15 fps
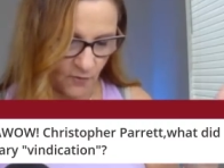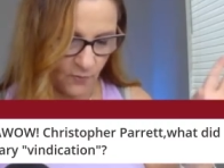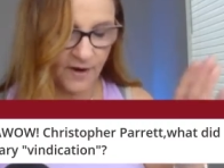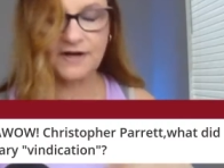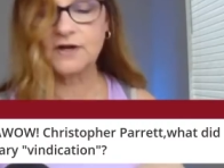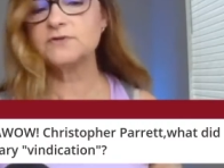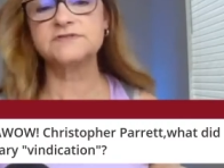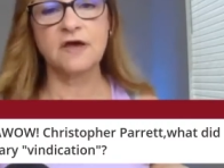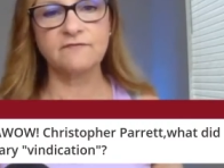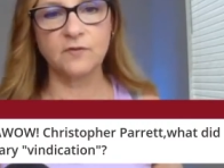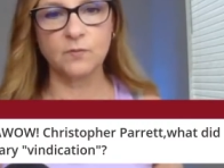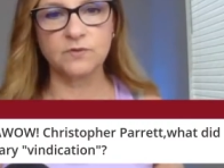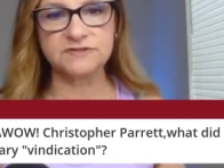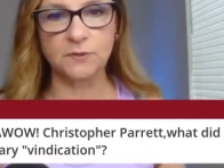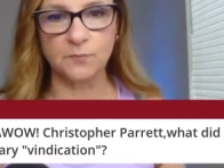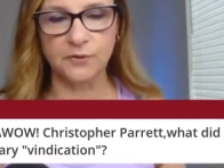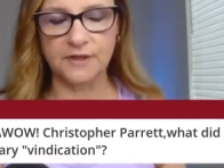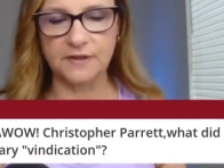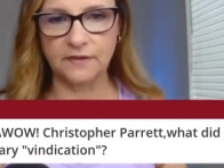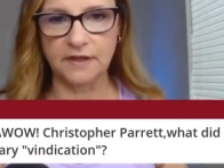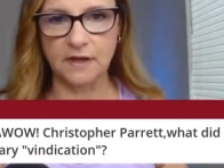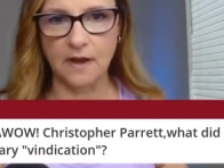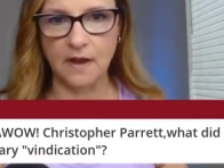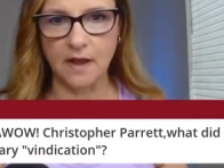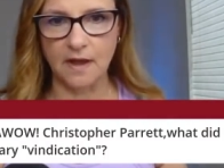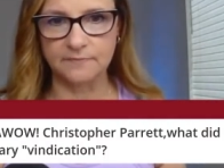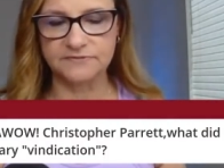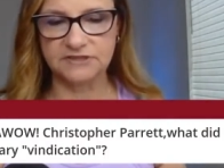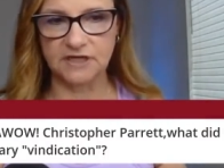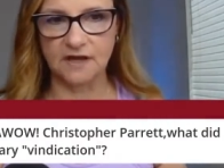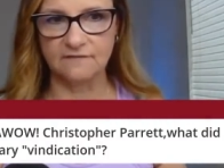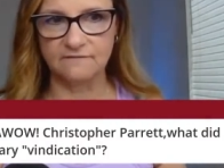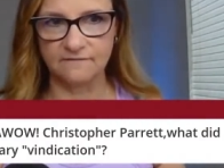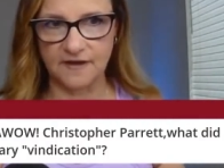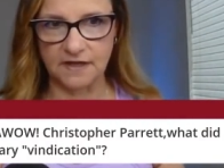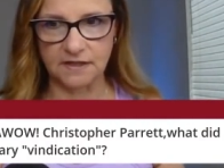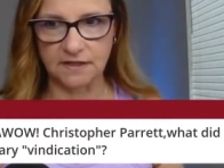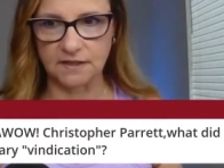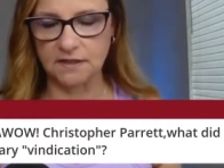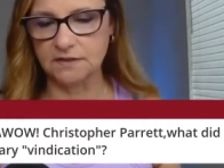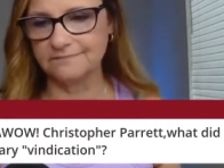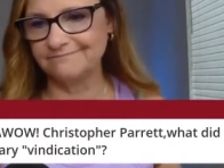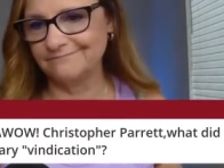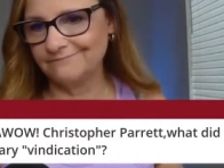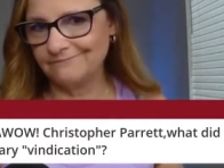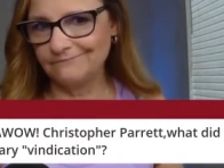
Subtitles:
107 was completely empty and vacant.